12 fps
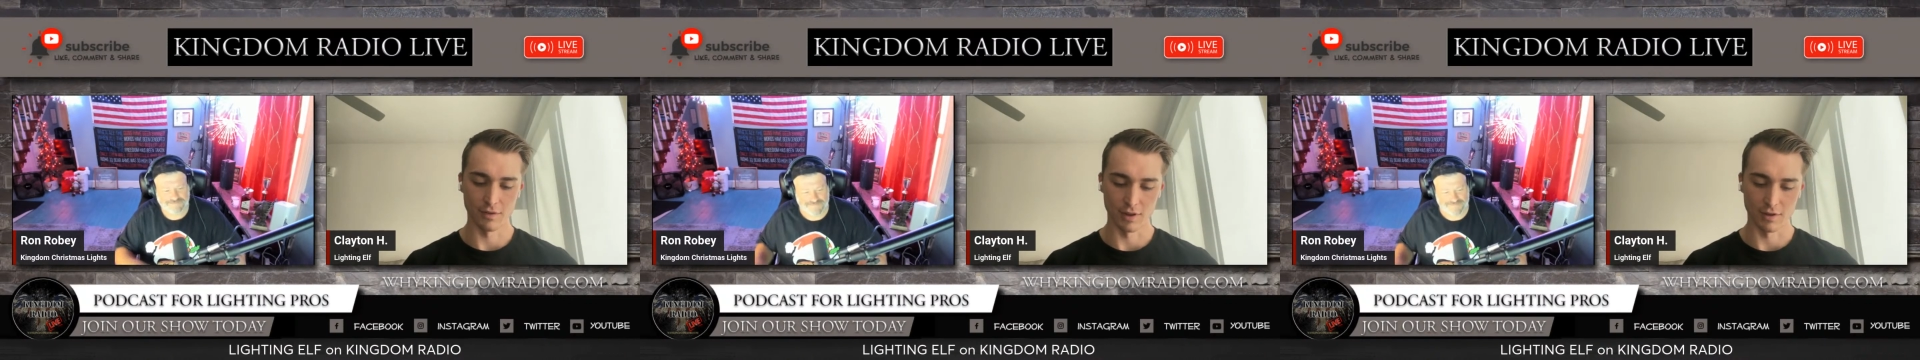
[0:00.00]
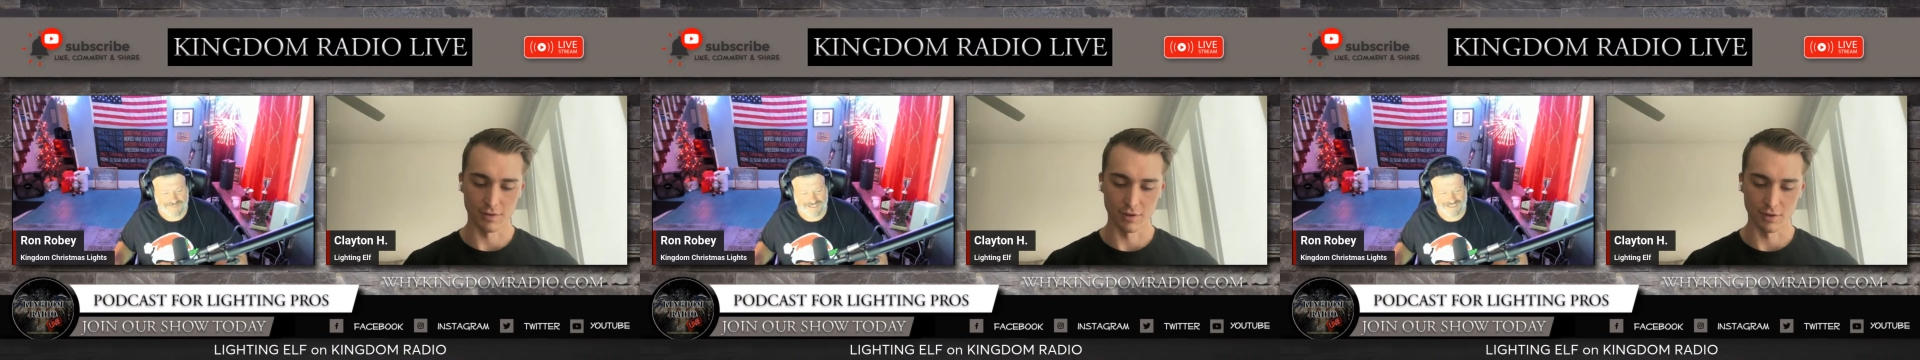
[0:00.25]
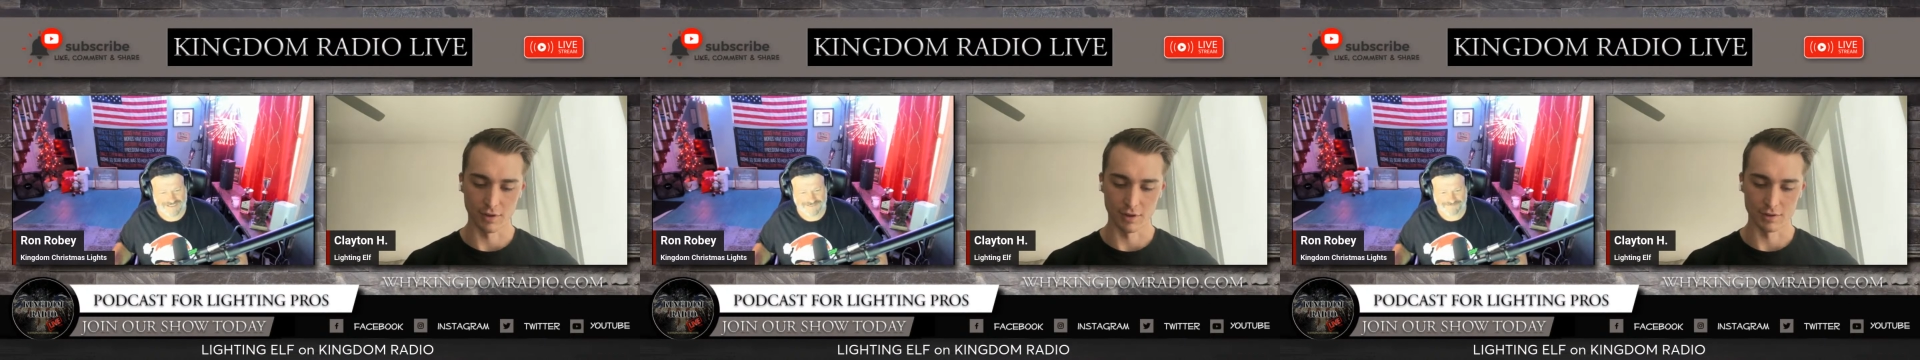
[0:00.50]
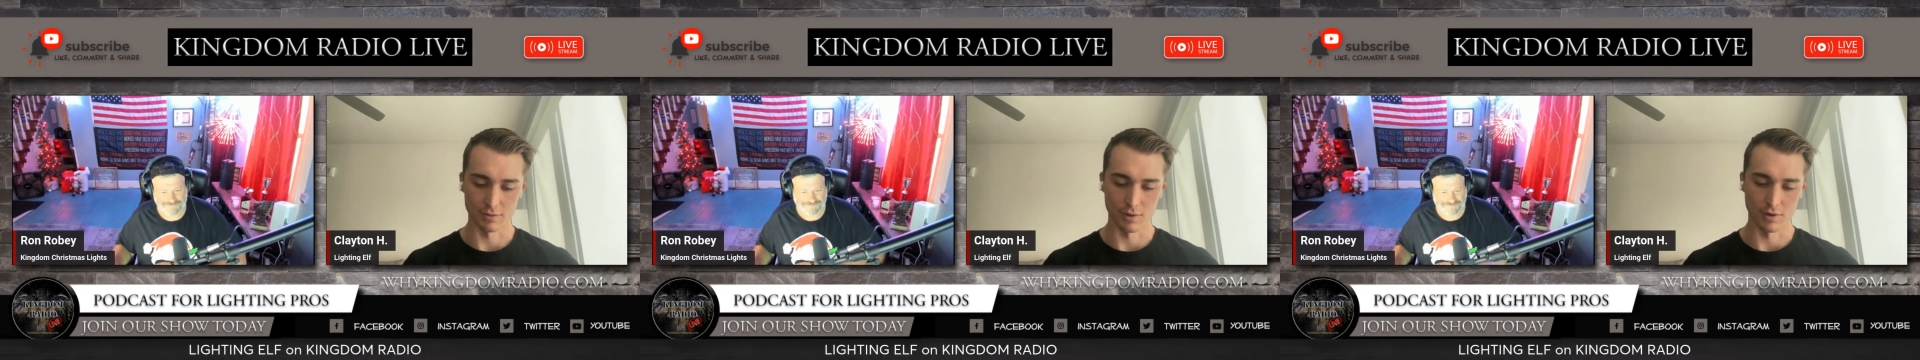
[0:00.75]
that feeling
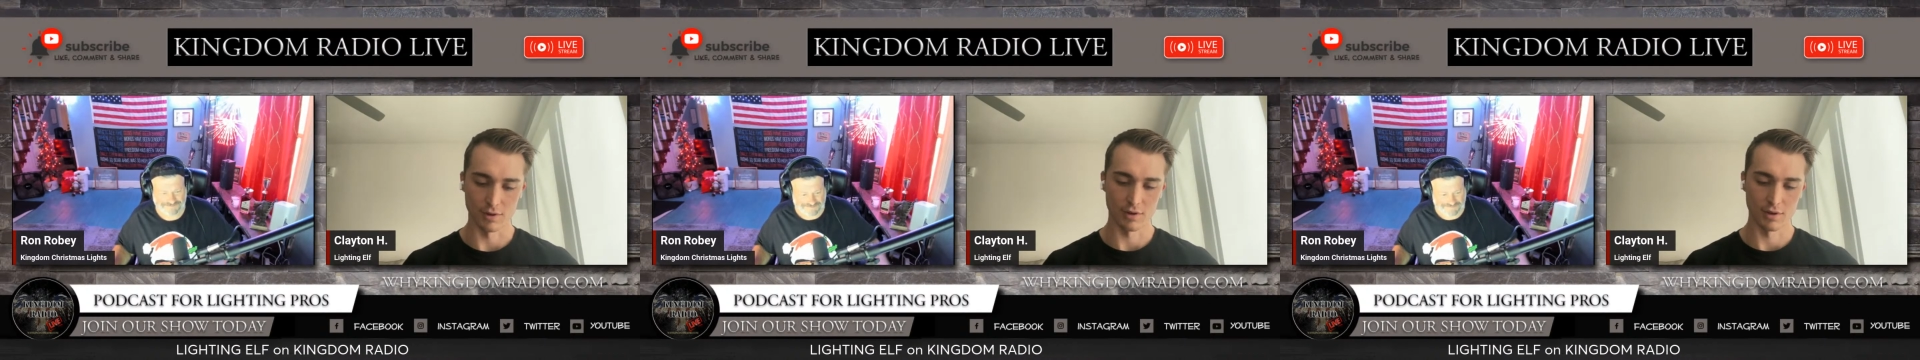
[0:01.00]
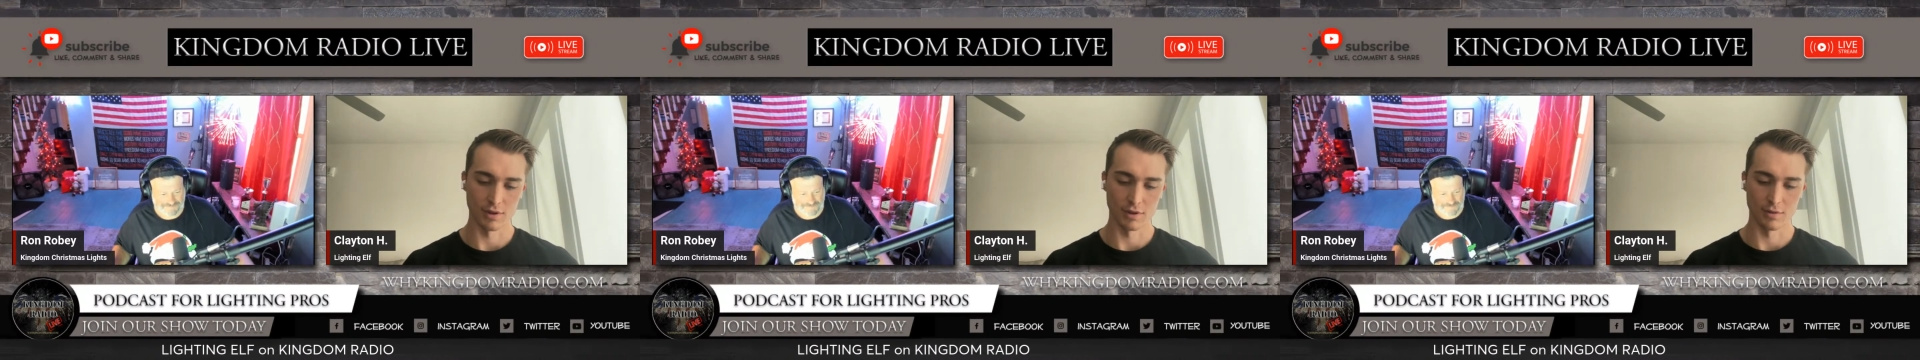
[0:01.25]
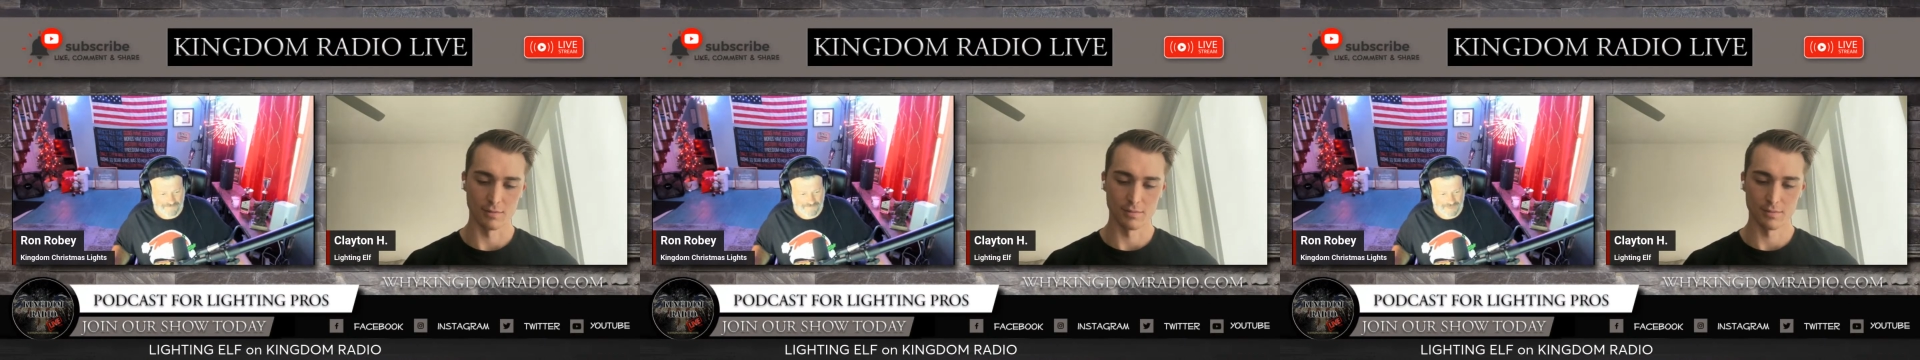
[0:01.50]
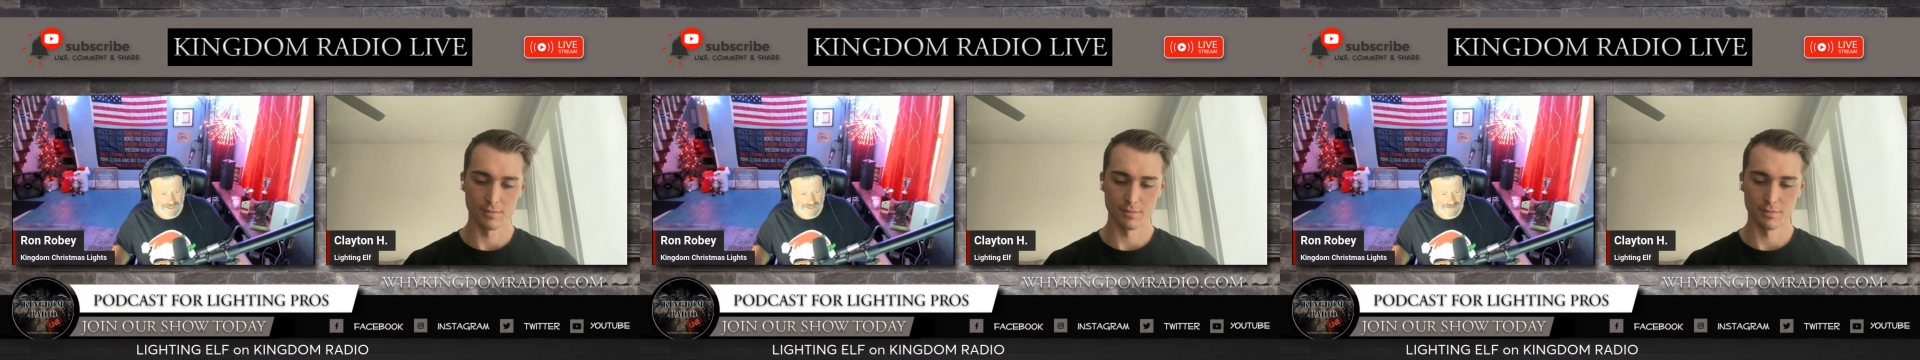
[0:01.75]
as well.
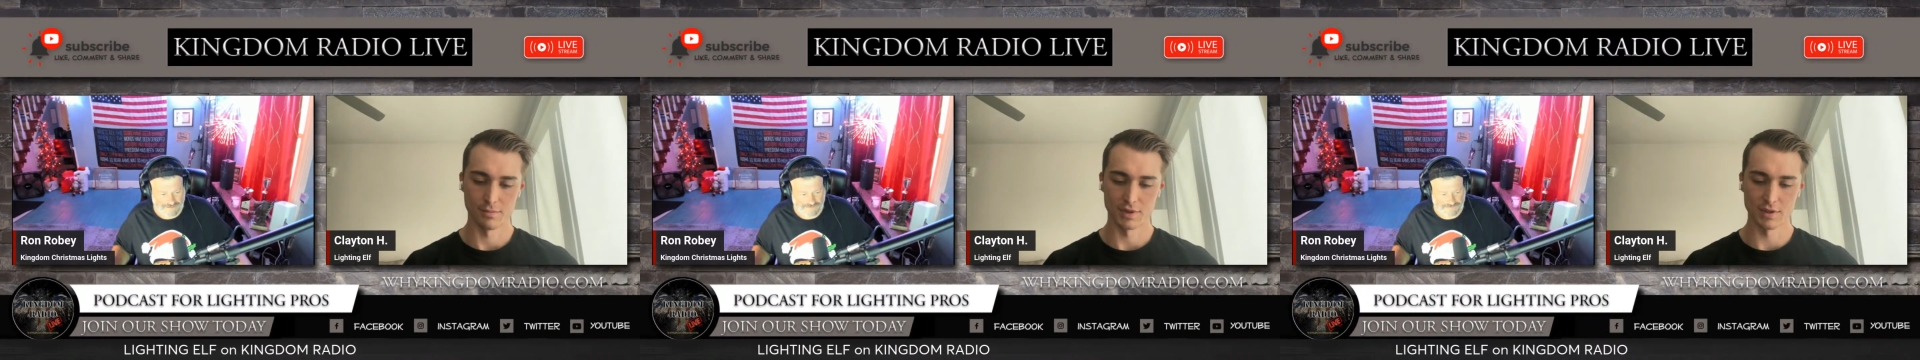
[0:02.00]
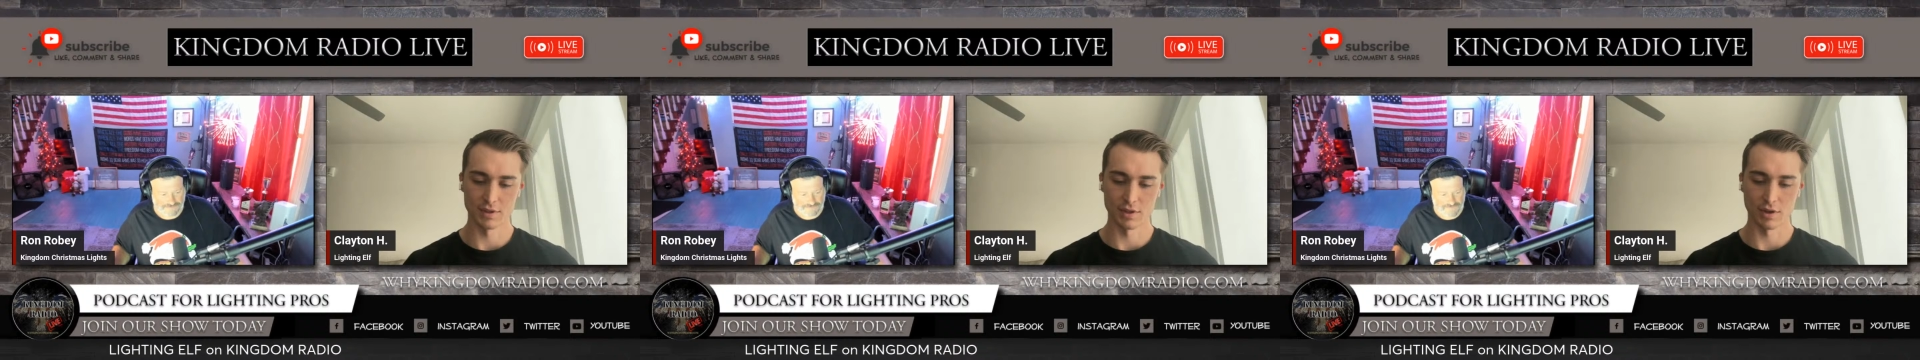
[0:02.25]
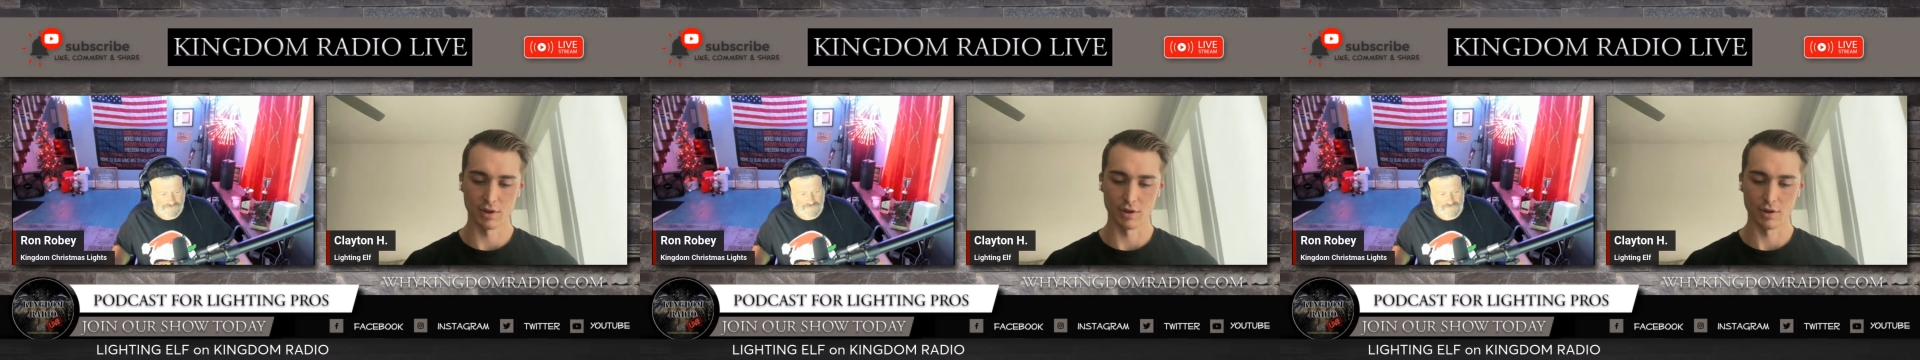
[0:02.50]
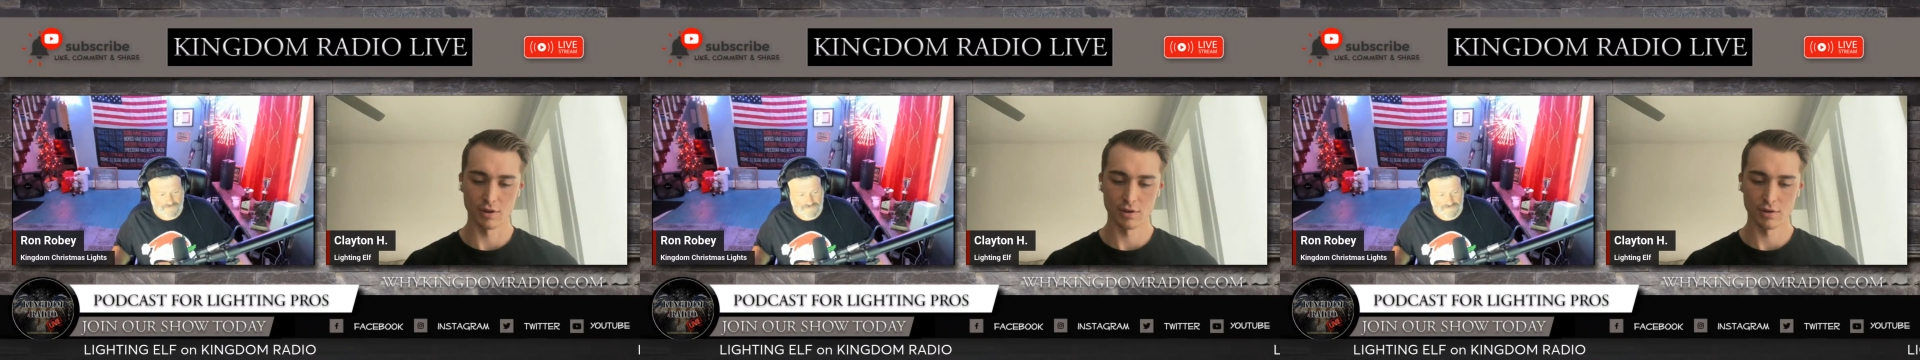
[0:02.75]
This is our.